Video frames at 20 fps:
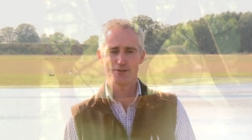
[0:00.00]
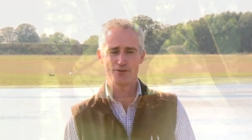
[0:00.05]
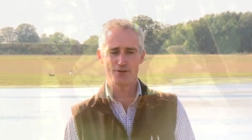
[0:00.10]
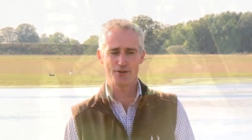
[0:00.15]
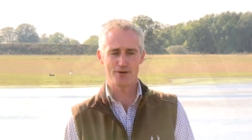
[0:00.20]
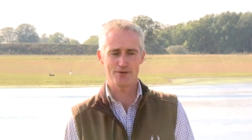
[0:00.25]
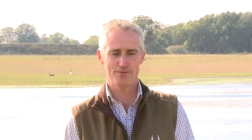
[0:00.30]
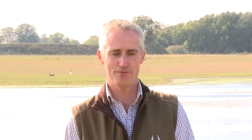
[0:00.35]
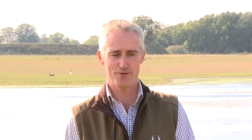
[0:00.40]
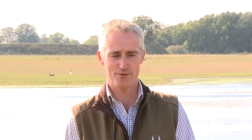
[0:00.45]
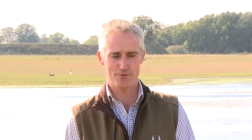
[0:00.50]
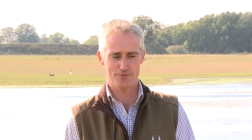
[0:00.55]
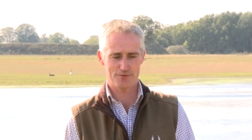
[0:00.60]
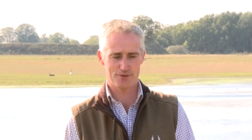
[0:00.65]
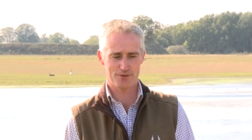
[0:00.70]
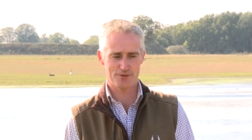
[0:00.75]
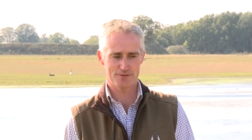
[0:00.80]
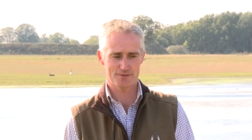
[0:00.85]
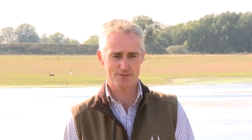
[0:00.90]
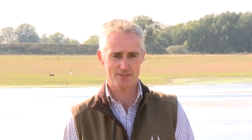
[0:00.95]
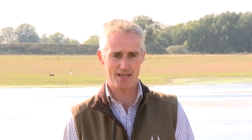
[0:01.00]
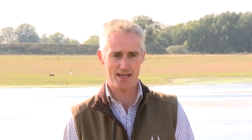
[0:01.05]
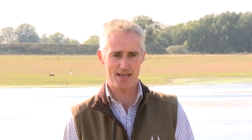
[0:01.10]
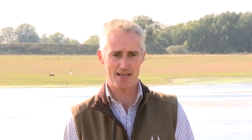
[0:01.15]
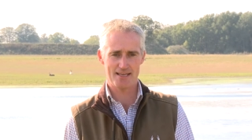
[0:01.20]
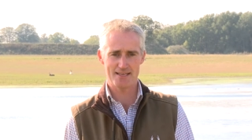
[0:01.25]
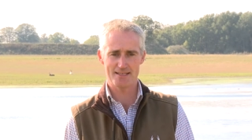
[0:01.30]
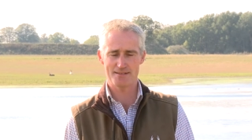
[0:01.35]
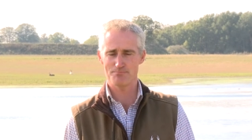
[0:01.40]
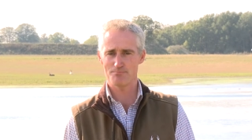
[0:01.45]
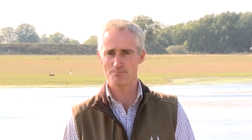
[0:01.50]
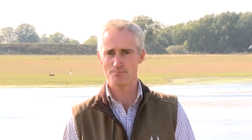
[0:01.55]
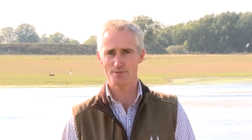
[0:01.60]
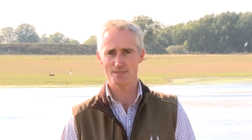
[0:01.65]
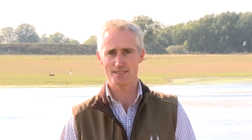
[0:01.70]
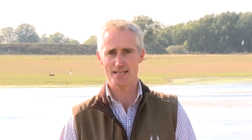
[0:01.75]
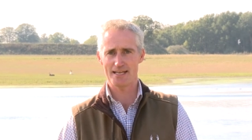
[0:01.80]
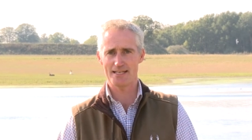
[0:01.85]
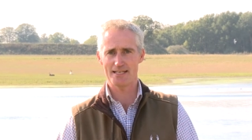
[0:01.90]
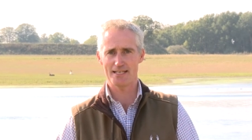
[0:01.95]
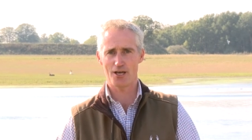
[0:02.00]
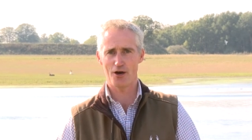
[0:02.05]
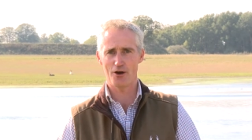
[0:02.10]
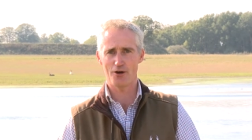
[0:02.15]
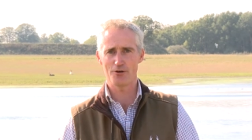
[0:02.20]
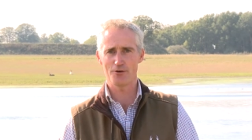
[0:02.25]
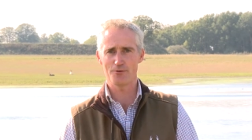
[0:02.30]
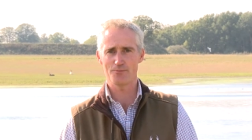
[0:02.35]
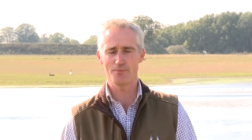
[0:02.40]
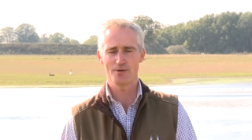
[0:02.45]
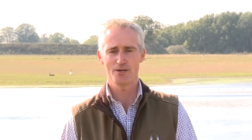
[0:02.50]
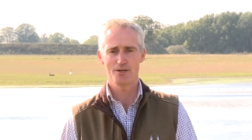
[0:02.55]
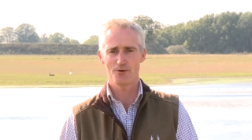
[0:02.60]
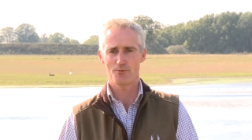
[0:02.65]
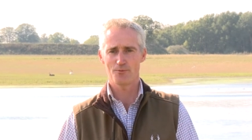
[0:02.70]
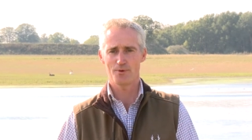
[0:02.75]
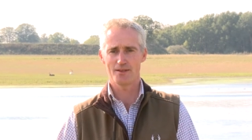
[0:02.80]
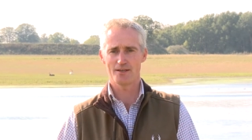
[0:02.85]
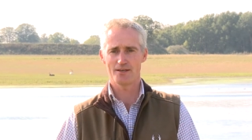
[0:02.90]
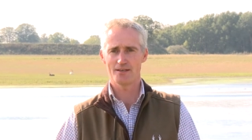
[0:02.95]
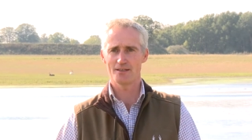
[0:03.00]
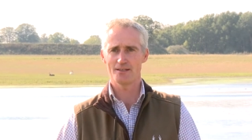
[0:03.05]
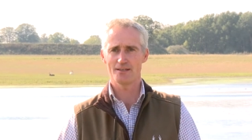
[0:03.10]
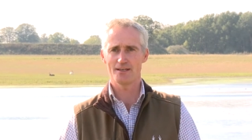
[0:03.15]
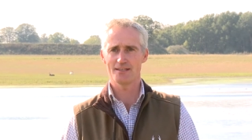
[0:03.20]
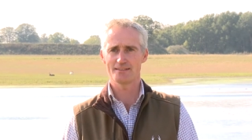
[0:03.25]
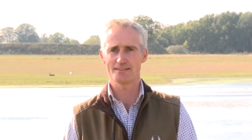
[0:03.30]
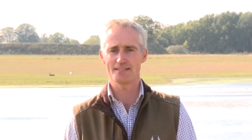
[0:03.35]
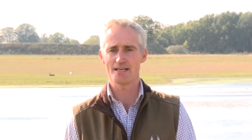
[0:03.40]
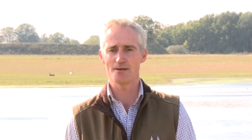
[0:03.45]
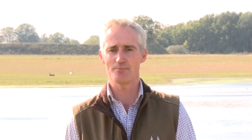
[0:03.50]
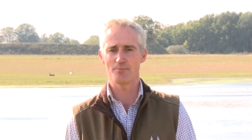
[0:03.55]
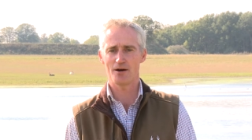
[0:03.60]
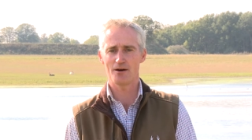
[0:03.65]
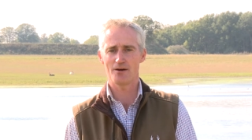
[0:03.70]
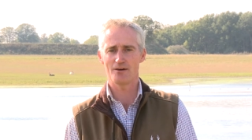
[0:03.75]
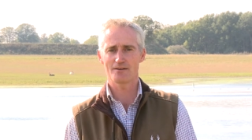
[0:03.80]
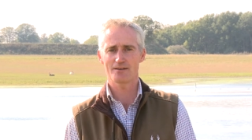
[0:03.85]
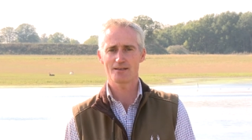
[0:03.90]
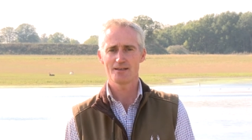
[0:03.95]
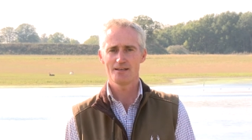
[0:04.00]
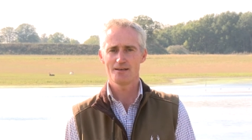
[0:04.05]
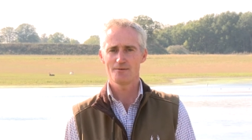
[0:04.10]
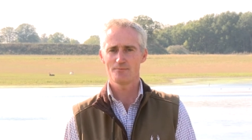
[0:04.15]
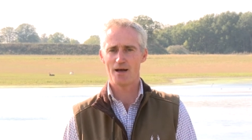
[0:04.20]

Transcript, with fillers: you know, if you've got a stately home with a, a, deer park,